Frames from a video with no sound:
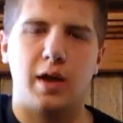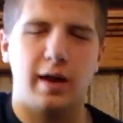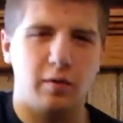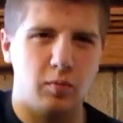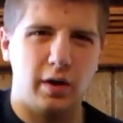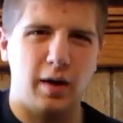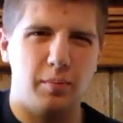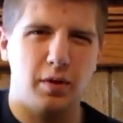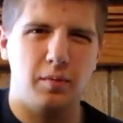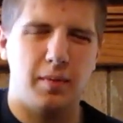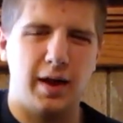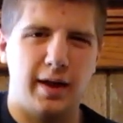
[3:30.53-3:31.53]
kind of what I
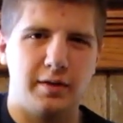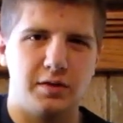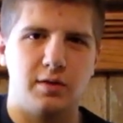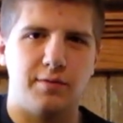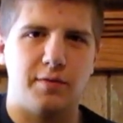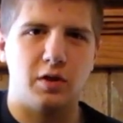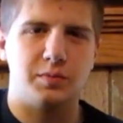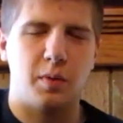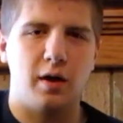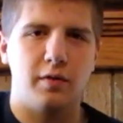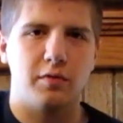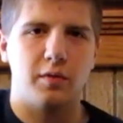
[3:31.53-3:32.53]
put in my head is the first
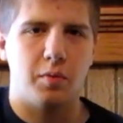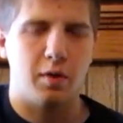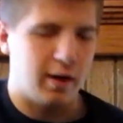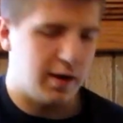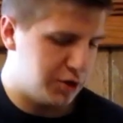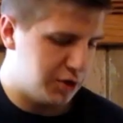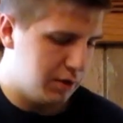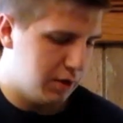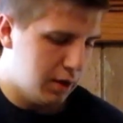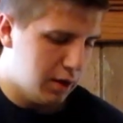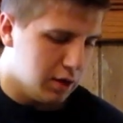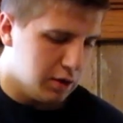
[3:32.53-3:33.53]
part of the progression.
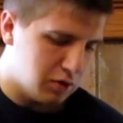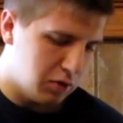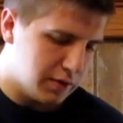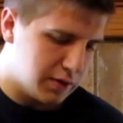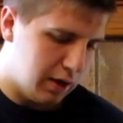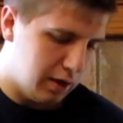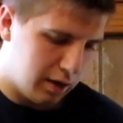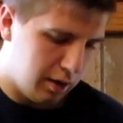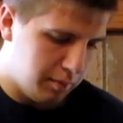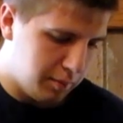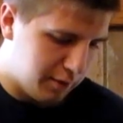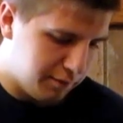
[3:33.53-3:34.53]
So it's going to
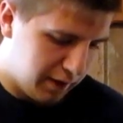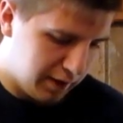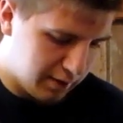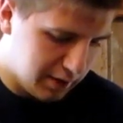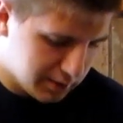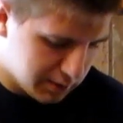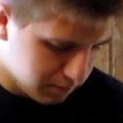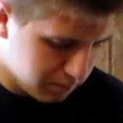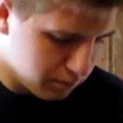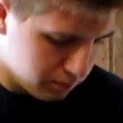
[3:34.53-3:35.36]
come off like this.